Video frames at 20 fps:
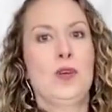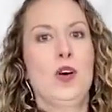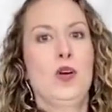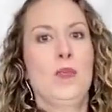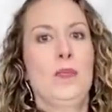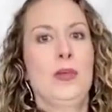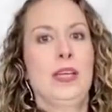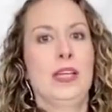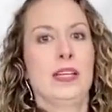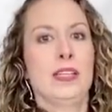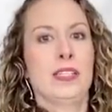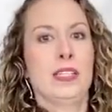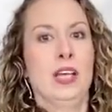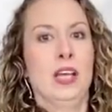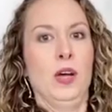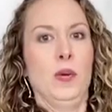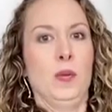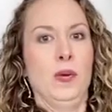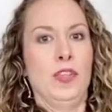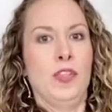moment
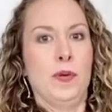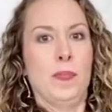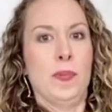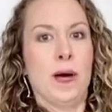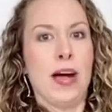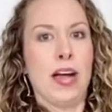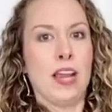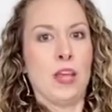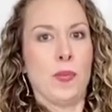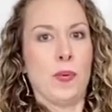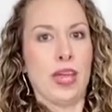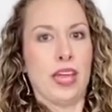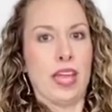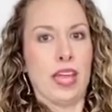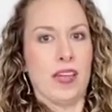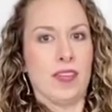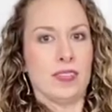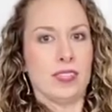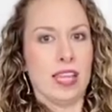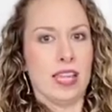with the body
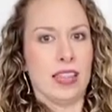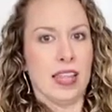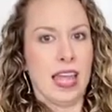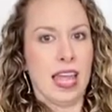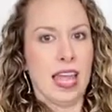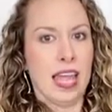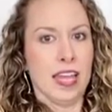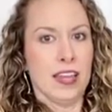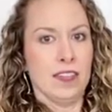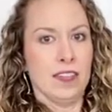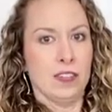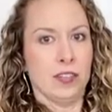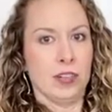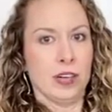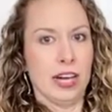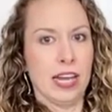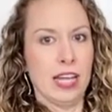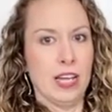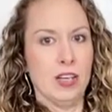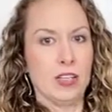waves and the hand
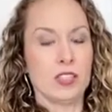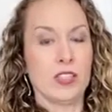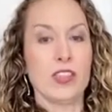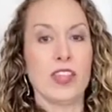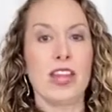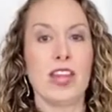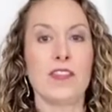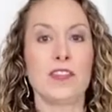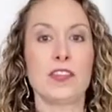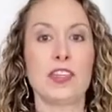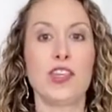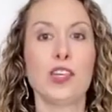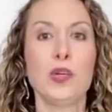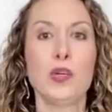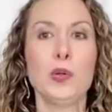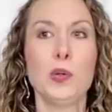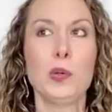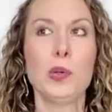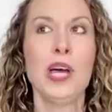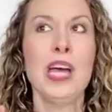Floreos, so that if
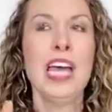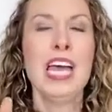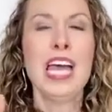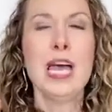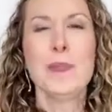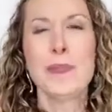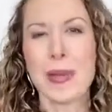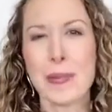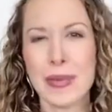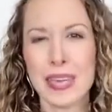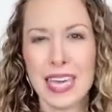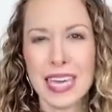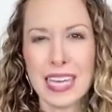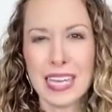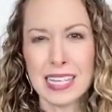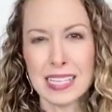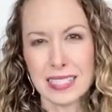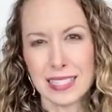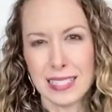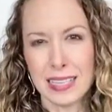you maybe
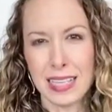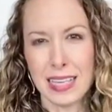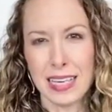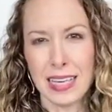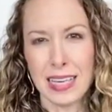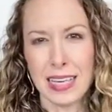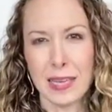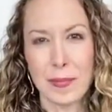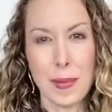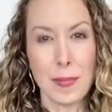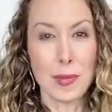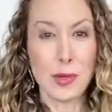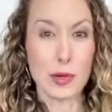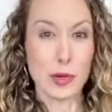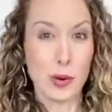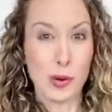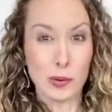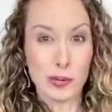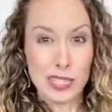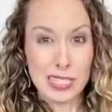can't see, maybe you
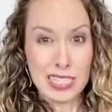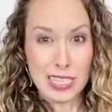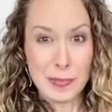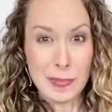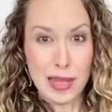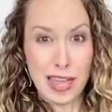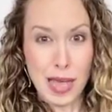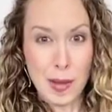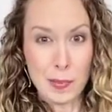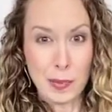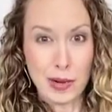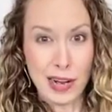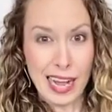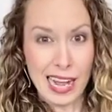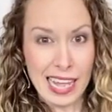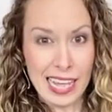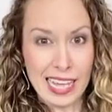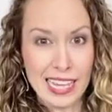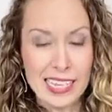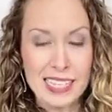can only see my upper
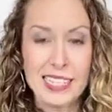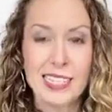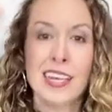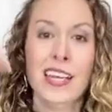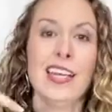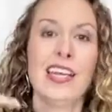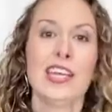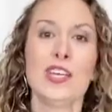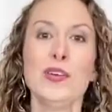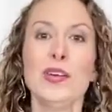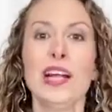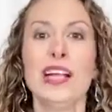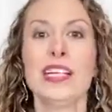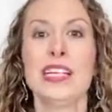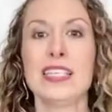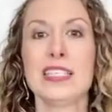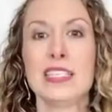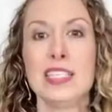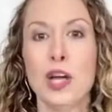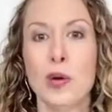hand, you at
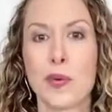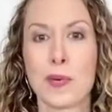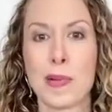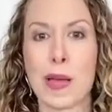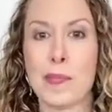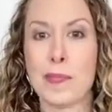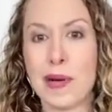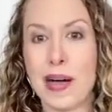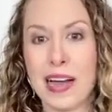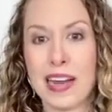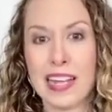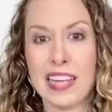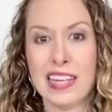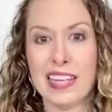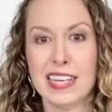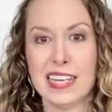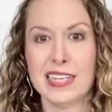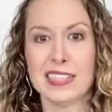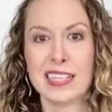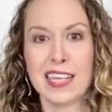least know where my body
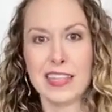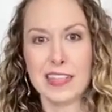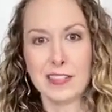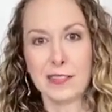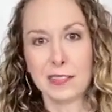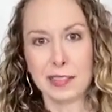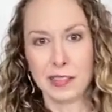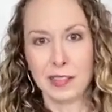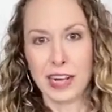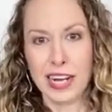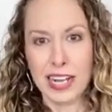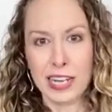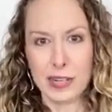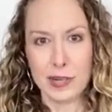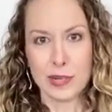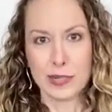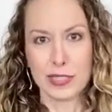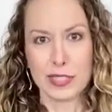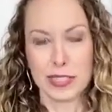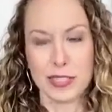is in the
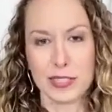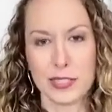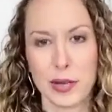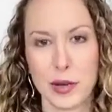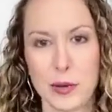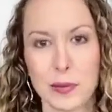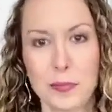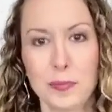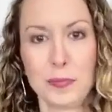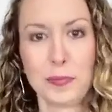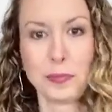Floreos. So